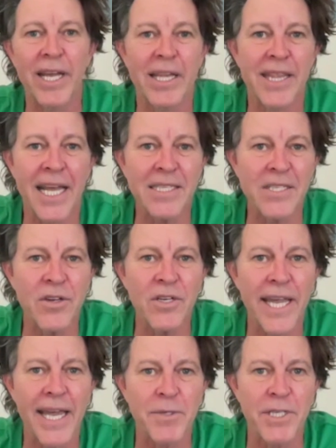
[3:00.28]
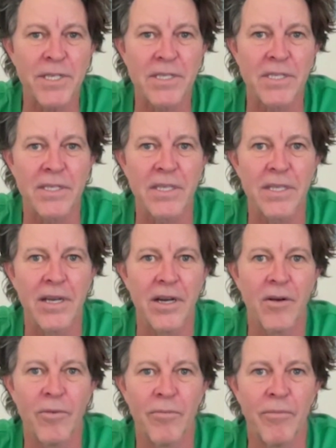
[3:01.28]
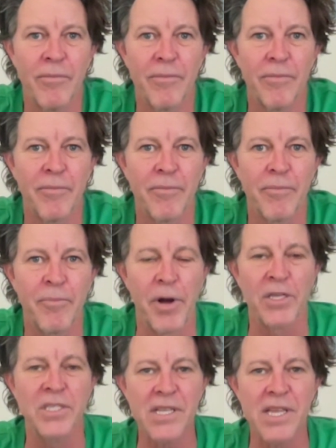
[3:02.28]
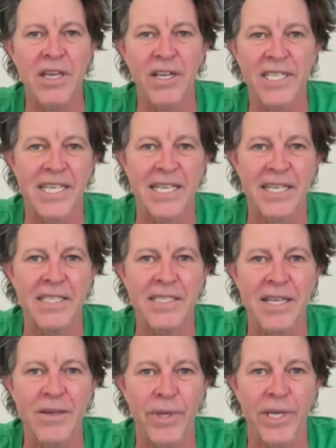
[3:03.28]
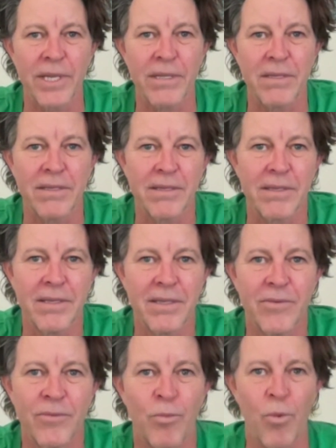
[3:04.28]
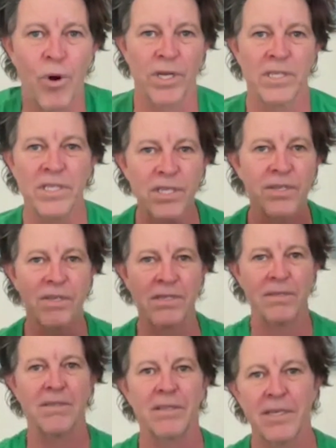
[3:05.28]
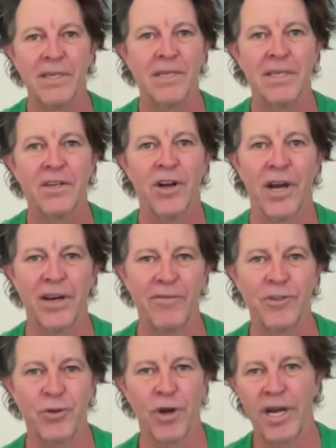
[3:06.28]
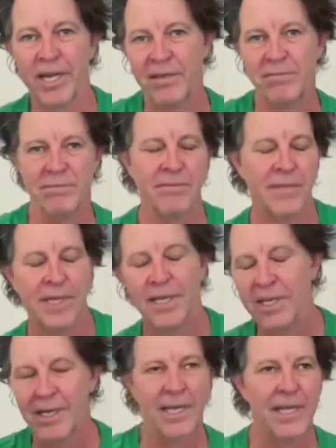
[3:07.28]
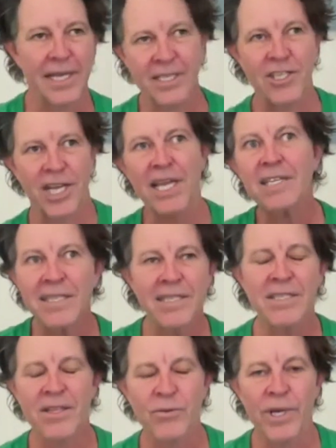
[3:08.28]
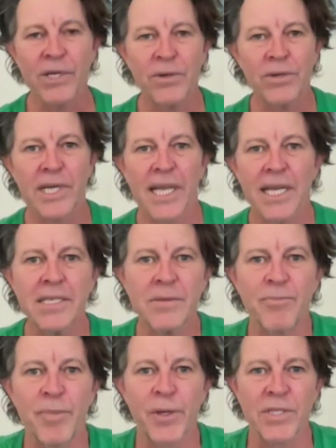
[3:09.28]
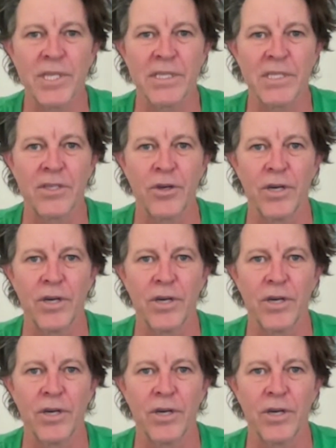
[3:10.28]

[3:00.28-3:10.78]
that song captures most of the ideas that we wanted to kind of try to inject into the record, I guess, because it's